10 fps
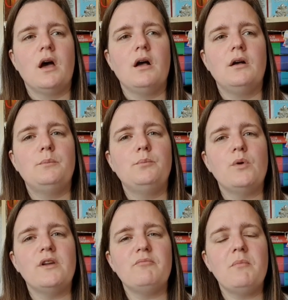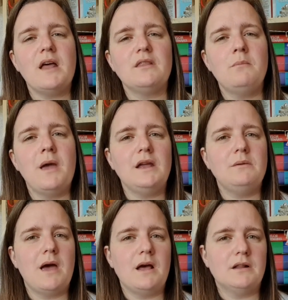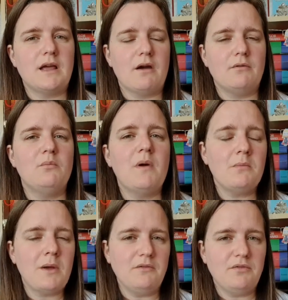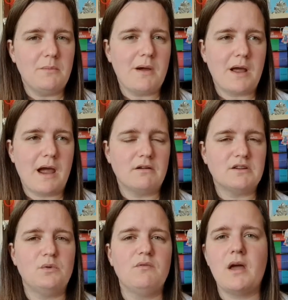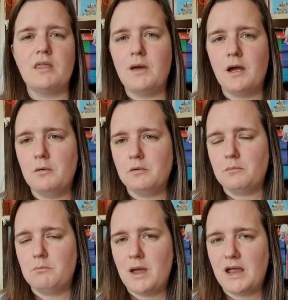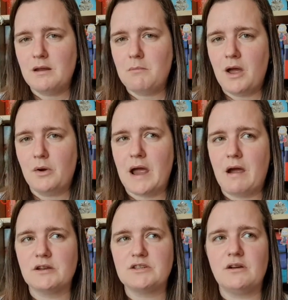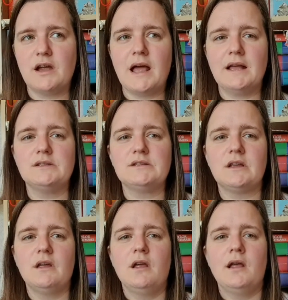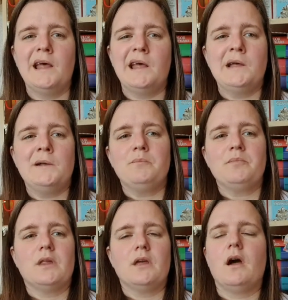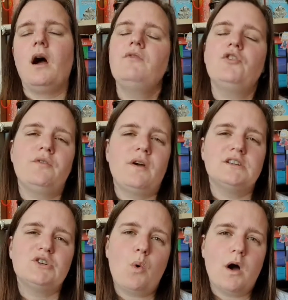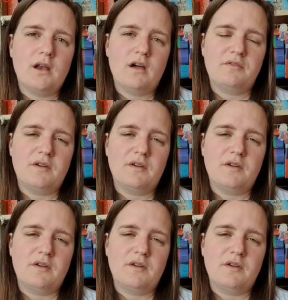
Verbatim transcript: Uh, we've met the main male character, we've met the main female character, we've met the male, main male character, and I've got a very Twilight